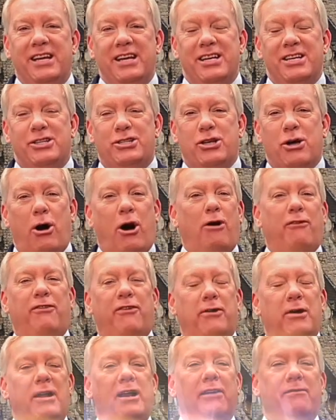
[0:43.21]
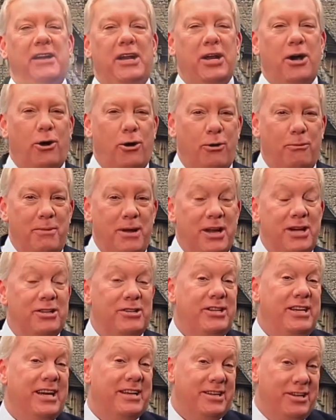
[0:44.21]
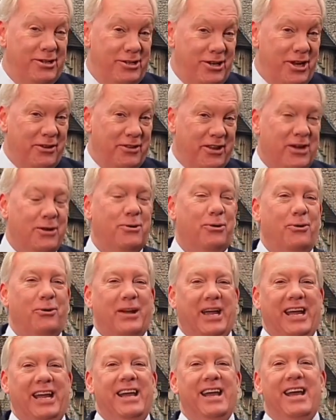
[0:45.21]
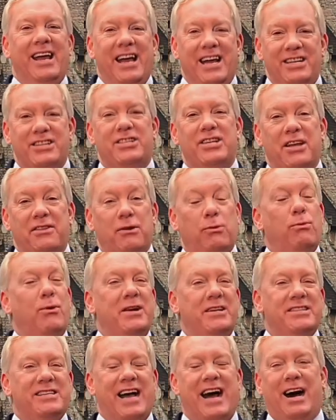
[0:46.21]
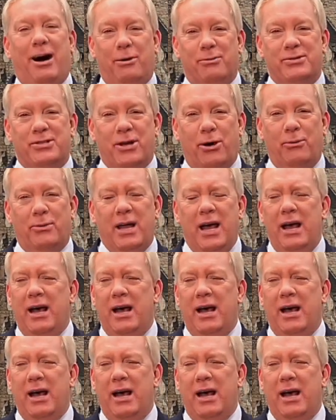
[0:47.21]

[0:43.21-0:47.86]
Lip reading: to offer a loving home to yet another corgi into the Windsor household